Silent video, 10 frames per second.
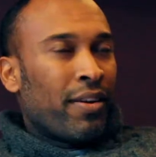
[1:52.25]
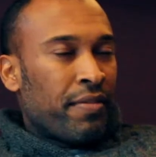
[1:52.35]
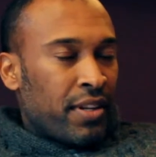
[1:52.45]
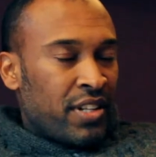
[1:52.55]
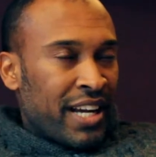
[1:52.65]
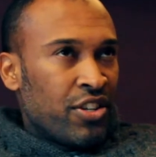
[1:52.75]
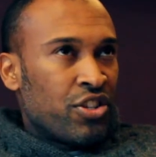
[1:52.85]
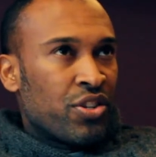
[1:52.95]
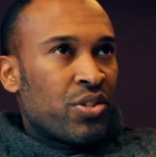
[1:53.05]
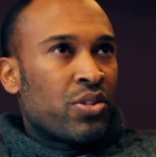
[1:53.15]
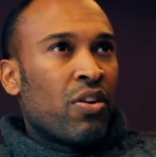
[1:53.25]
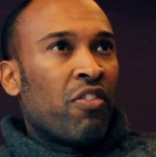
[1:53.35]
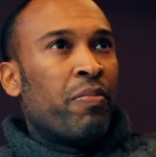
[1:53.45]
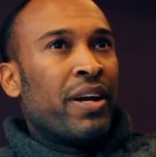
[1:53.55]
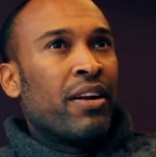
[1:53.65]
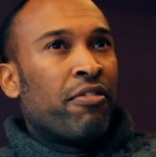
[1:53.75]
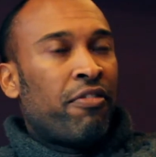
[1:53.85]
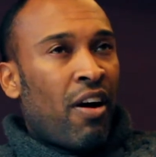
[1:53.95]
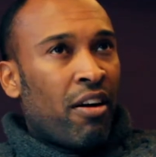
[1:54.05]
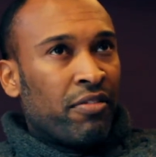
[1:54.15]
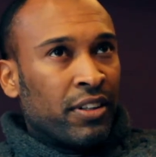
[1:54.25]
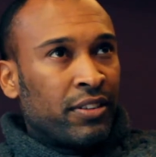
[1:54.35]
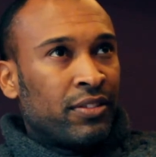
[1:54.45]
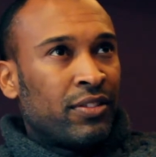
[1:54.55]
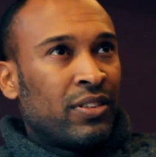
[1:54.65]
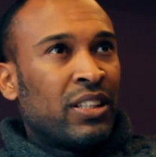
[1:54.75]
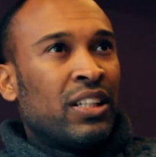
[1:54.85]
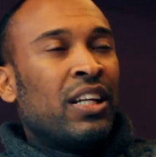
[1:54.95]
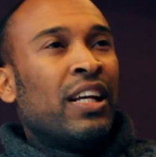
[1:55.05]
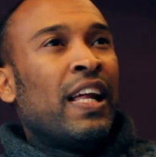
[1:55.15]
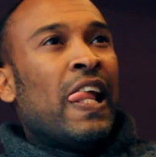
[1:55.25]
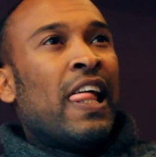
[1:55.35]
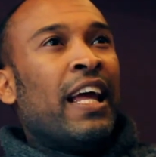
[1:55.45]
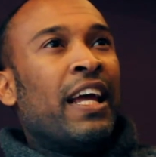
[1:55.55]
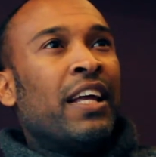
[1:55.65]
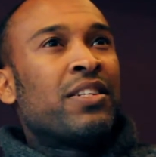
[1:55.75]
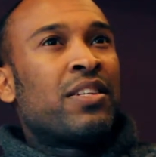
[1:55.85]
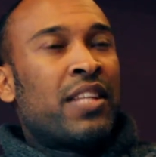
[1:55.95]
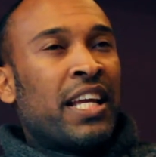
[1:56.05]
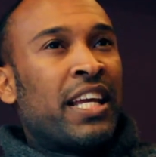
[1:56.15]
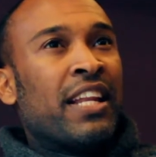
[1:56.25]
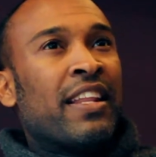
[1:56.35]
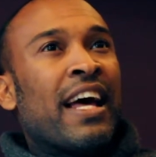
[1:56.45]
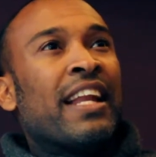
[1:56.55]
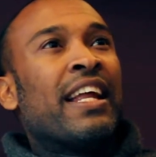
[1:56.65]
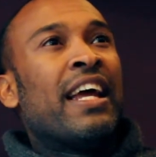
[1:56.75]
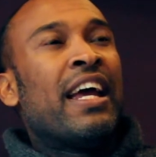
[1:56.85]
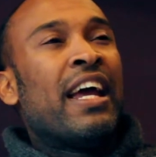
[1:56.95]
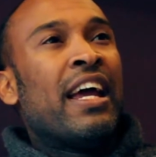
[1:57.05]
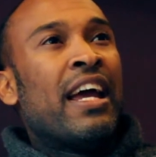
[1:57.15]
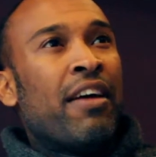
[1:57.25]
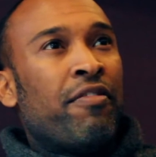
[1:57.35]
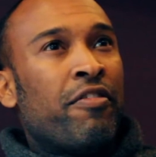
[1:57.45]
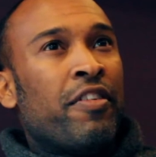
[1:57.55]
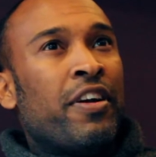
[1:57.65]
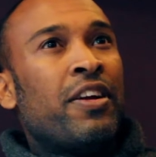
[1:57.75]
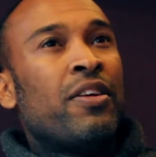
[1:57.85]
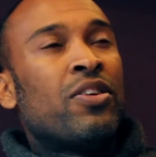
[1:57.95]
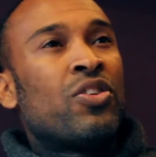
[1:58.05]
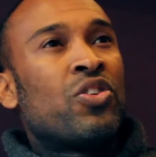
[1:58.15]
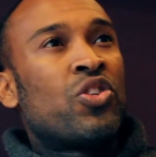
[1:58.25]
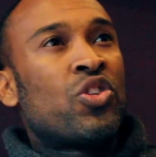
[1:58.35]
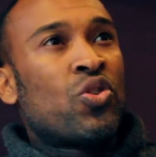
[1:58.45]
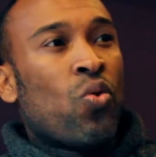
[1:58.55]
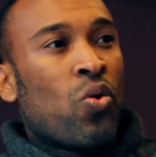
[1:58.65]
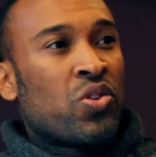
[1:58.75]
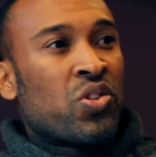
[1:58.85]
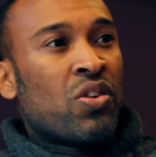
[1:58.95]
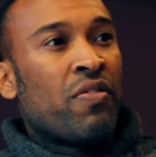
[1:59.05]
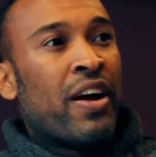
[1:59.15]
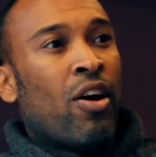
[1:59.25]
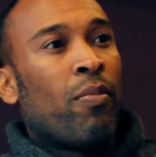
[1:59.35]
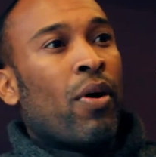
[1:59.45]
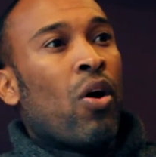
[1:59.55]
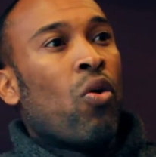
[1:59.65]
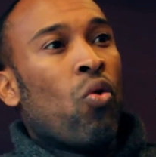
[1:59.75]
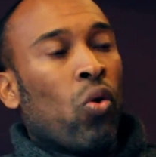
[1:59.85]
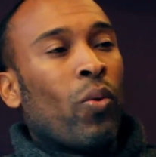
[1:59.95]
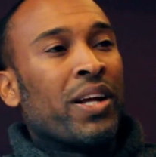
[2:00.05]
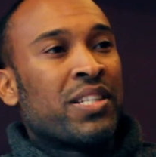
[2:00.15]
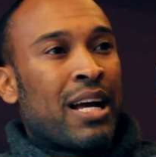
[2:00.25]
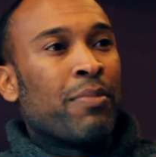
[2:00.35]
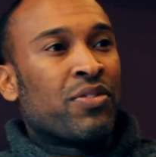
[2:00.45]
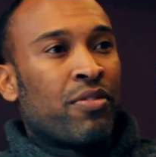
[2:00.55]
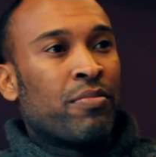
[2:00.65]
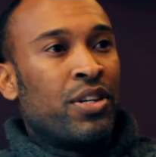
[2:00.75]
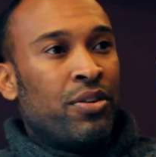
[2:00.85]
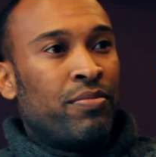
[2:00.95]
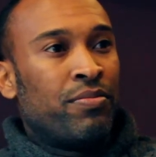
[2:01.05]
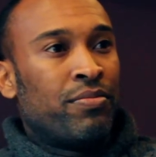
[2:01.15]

of the dangers of being a father is thinking that every source of help always comes from you.